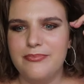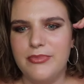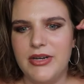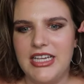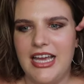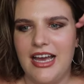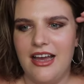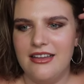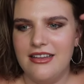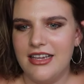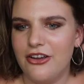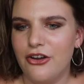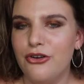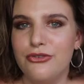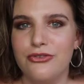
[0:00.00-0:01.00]
But yeah,
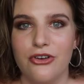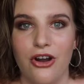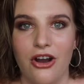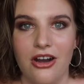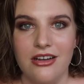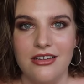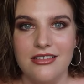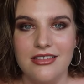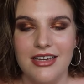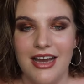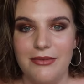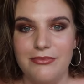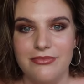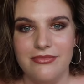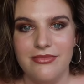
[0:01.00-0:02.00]
like overall,
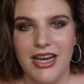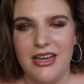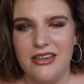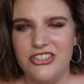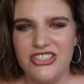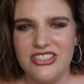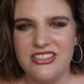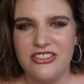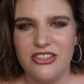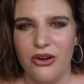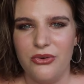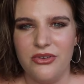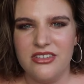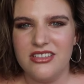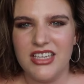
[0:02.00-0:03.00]
I just
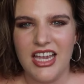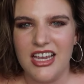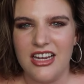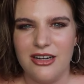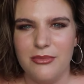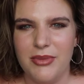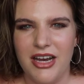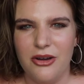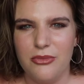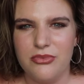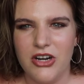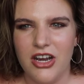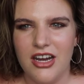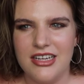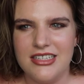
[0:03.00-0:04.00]
don't care about
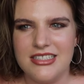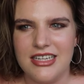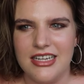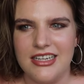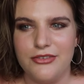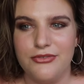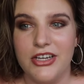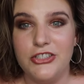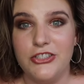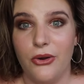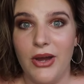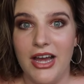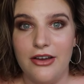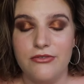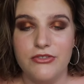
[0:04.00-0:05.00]
bras. Like if I
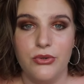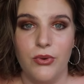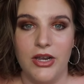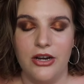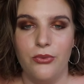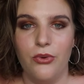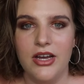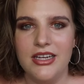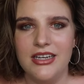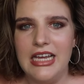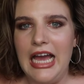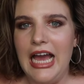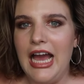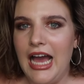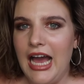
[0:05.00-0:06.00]
don't have to wear
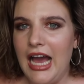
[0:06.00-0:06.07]
one,